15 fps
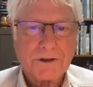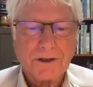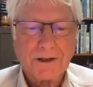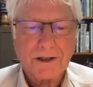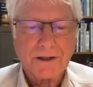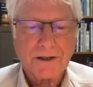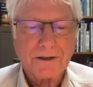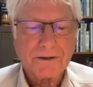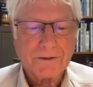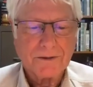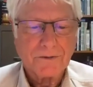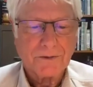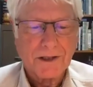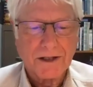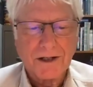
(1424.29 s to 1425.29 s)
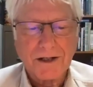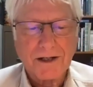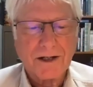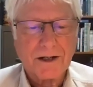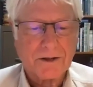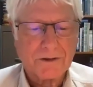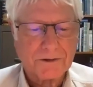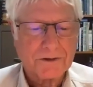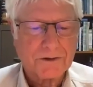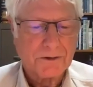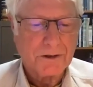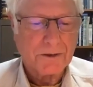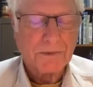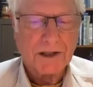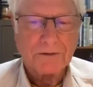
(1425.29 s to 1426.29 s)
And then if I got out on the
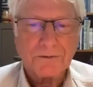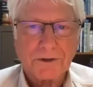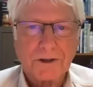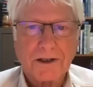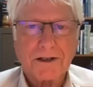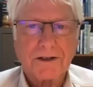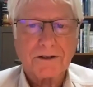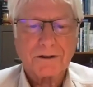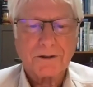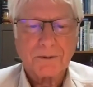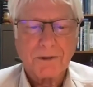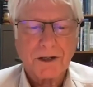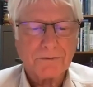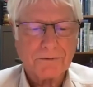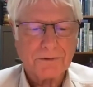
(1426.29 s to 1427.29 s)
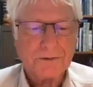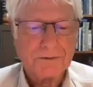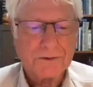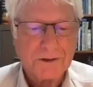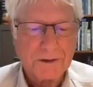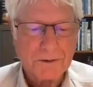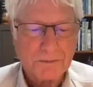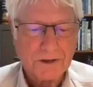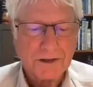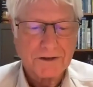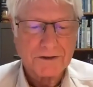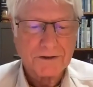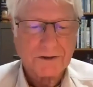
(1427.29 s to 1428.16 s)
stream, I'd forget it in about 15 minutes.